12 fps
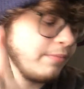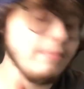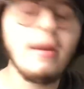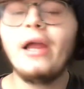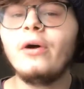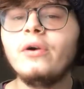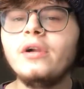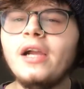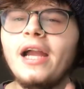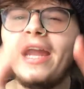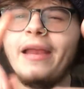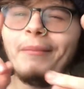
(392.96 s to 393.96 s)
male,
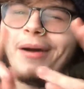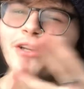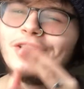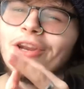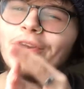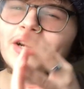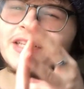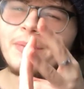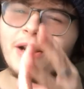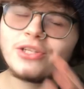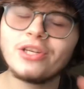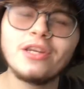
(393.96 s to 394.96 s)
and my gender
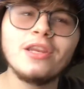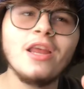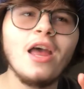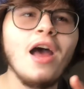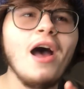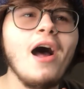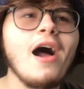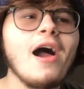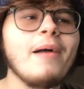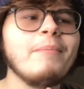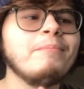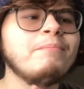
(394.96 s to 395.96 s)
expression,
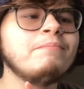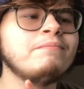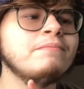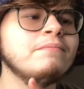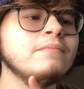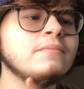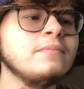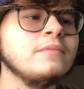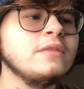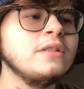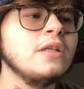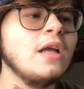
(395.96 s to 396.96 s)
I'm
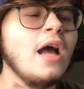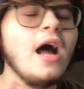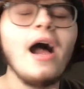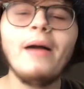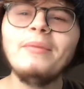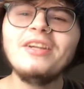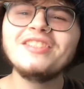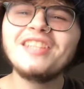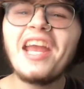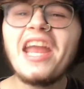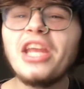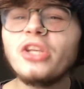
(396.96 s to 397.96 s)
going to
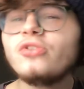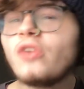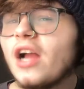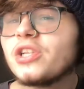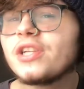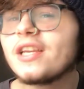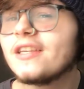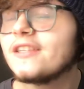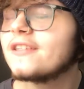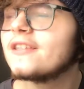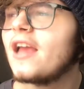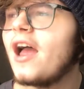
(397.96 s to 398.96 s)
say
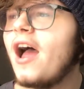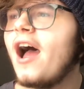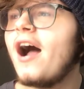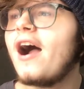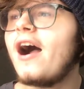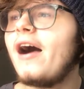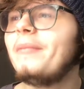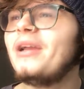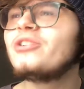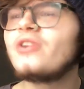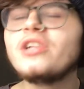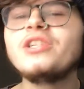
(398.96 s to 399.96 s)
androgynous.
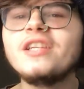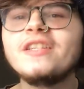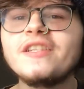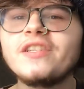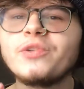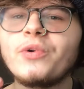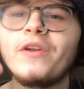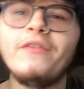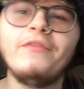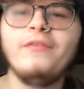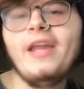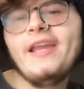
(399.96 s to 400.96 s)
Androgynous is sort
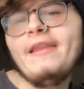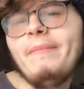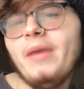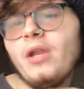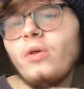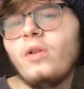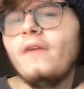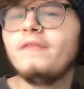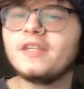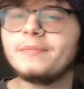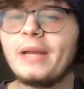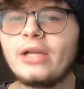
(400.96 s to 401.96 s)
of in the middle of
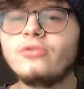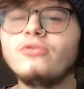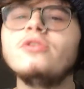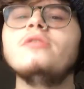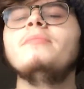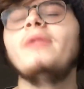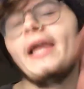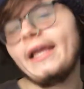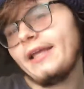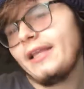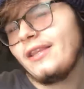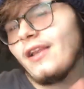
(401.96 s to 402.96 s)
the spectrum,
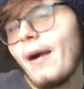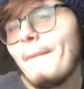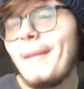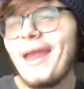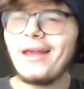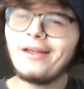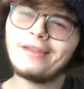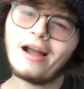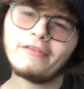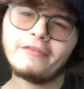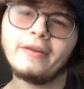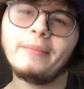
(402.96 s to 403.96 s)
like not male,
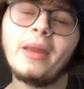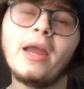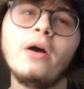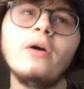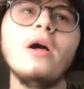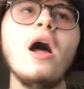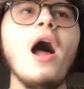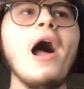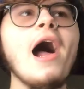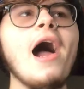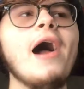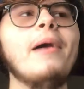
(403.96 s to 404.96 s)
not female.
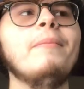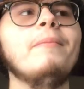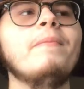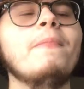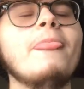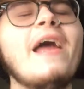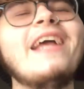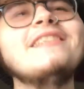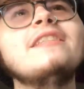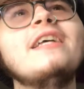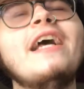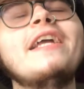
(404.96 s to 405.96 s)
I
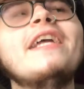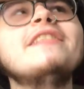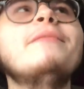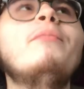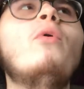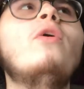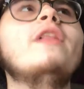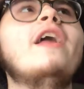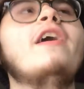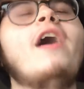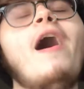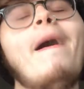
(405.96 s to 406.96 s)
guess I'm more like